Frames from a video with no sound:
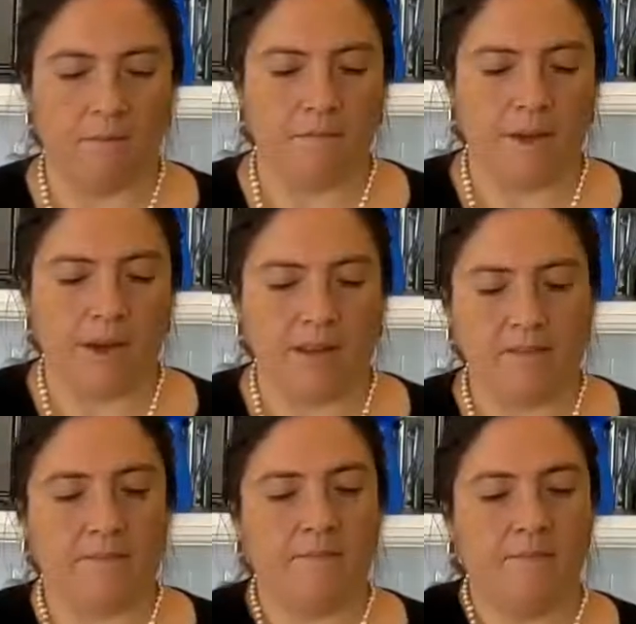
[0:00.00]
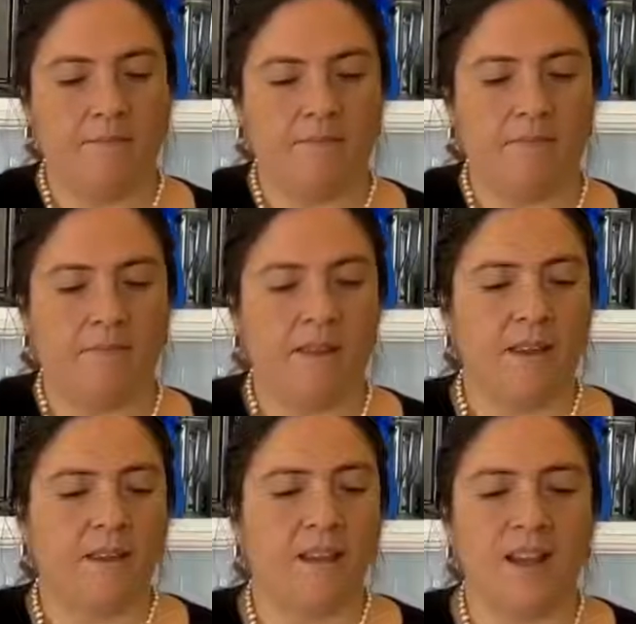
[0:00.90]
but
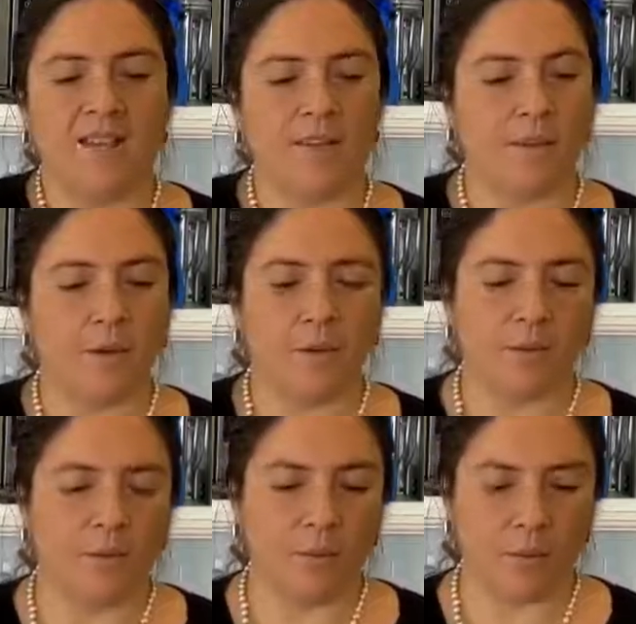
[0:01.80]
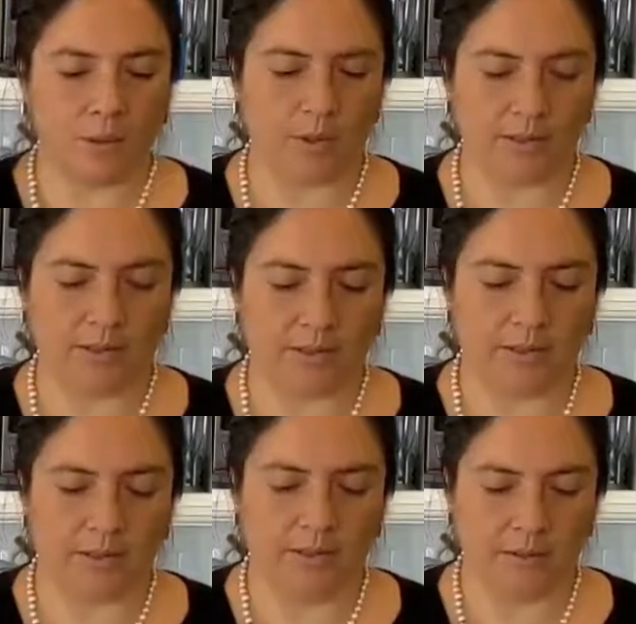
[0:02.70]
they have a beautiful
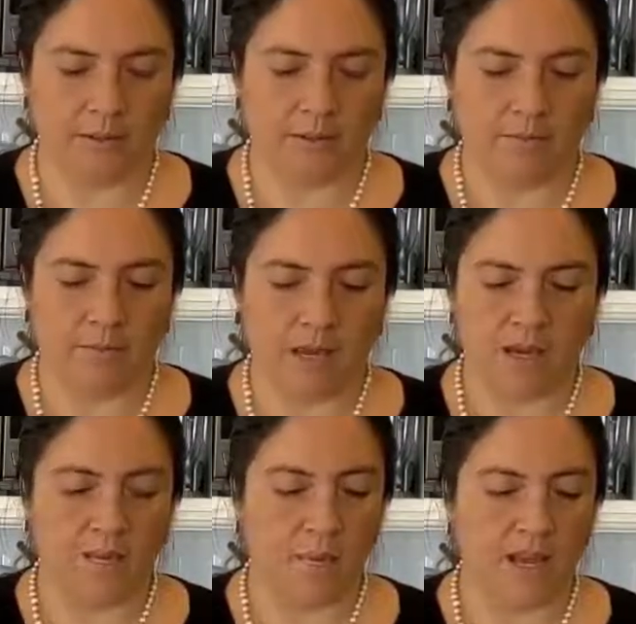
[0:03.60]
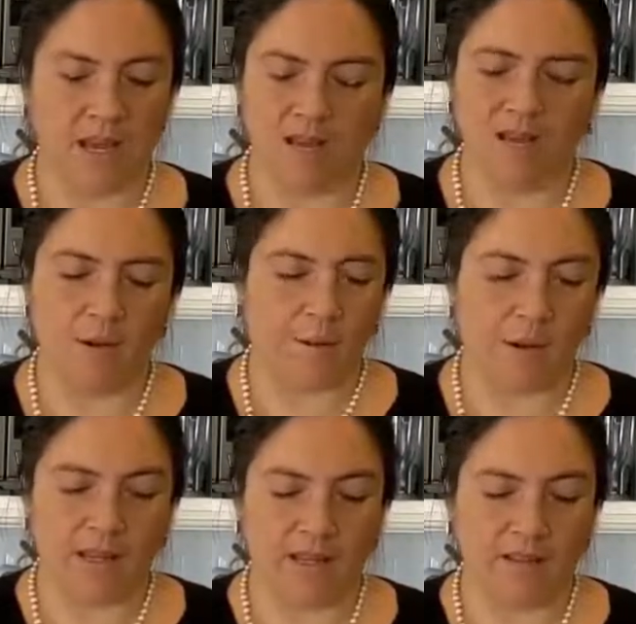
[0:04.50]
process making bread. Their
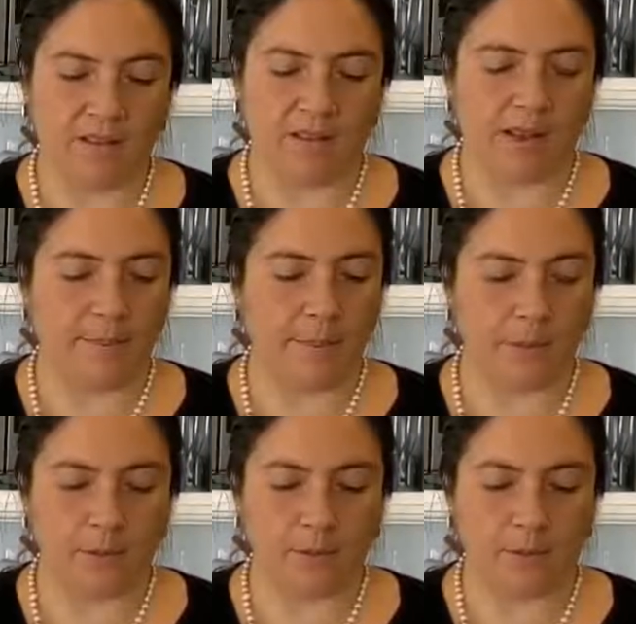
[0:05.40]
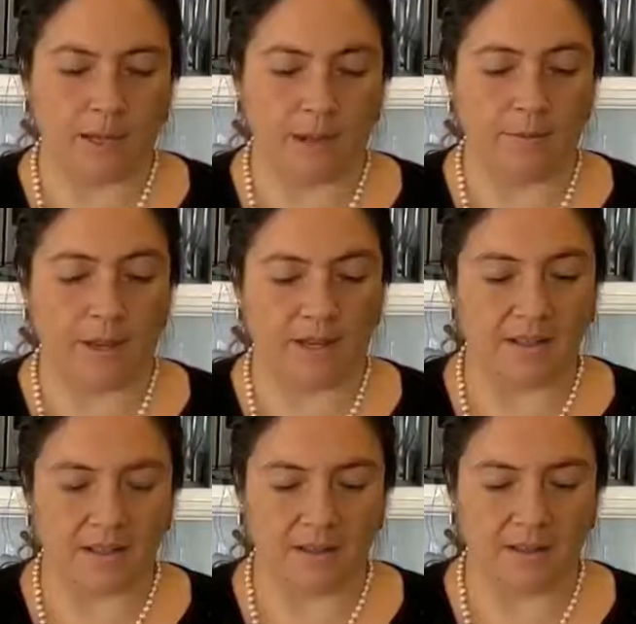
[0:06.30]
bread is absolutely
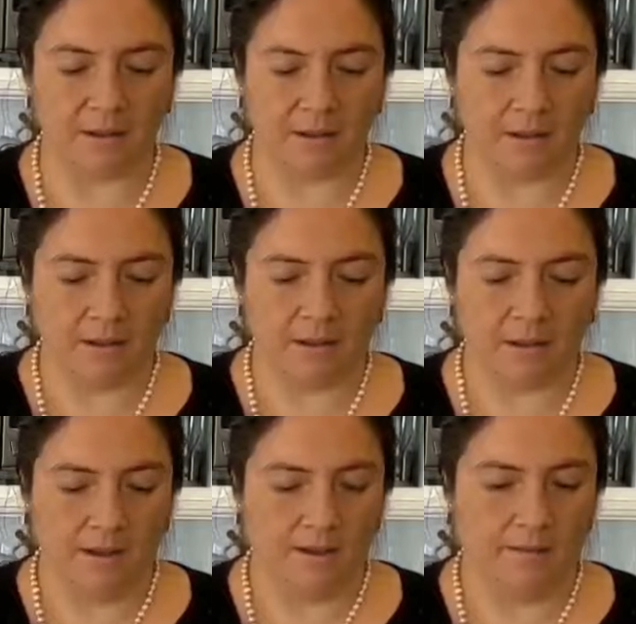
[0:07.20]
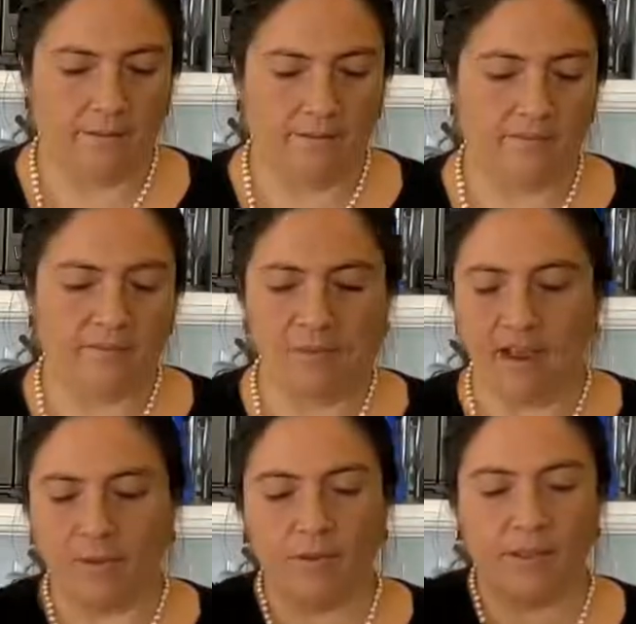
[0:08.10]
amazing.
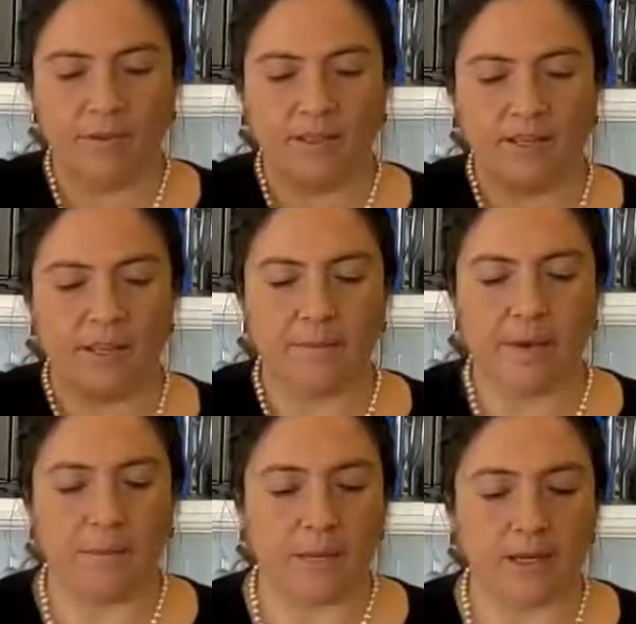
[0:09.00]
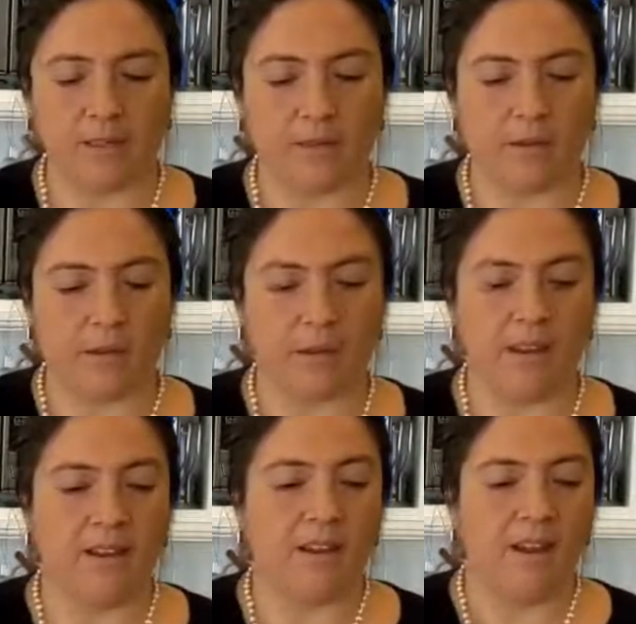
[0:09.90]
I will never say that my bread is gonna
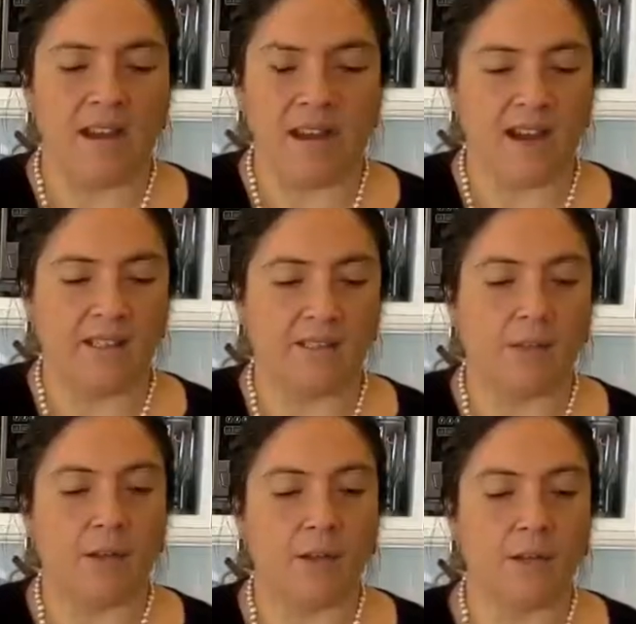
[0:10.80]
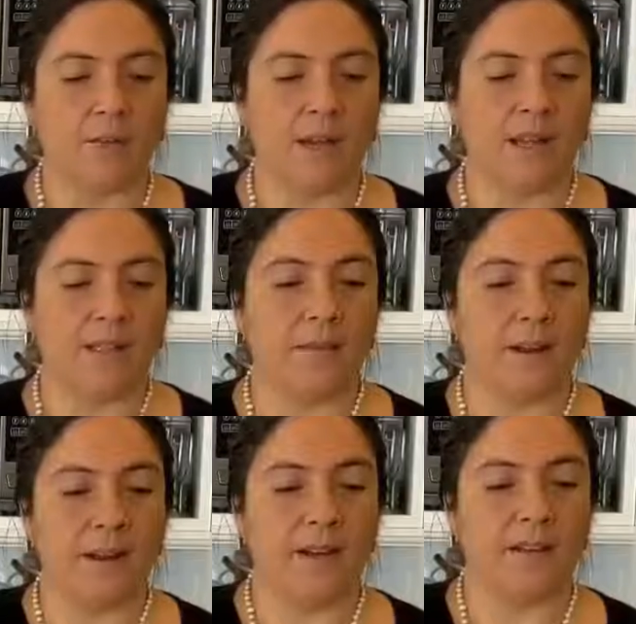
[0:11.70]
be as awesome as the
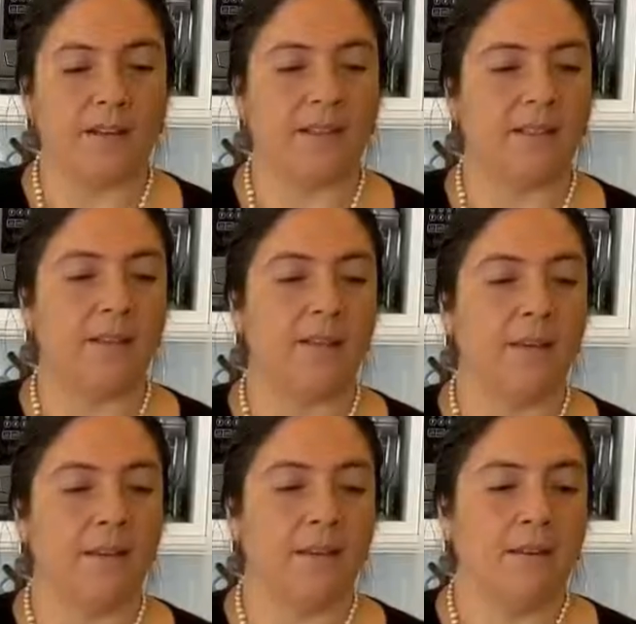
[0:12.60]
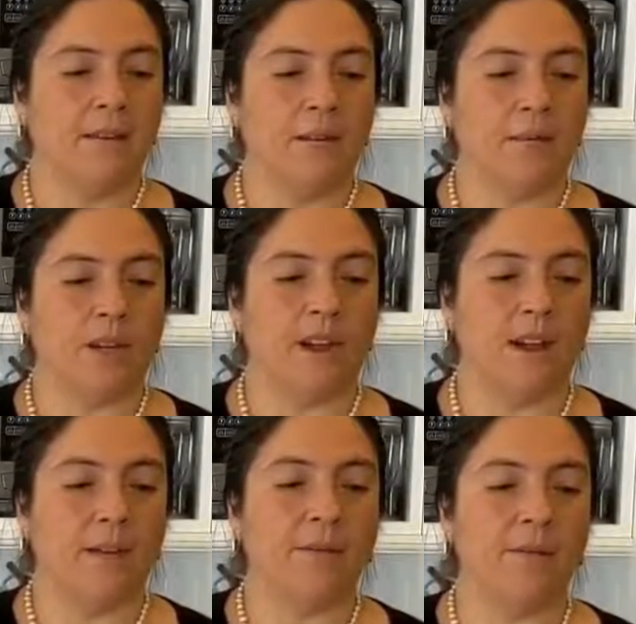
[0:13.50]
bakeries that we
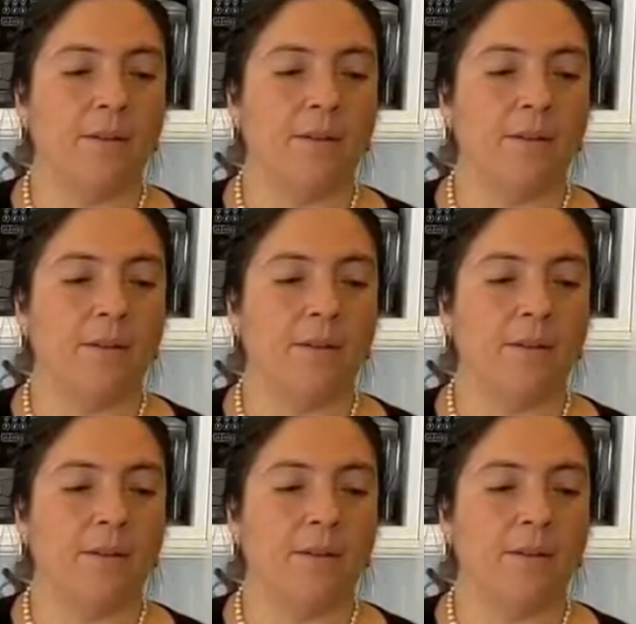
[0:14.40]
have,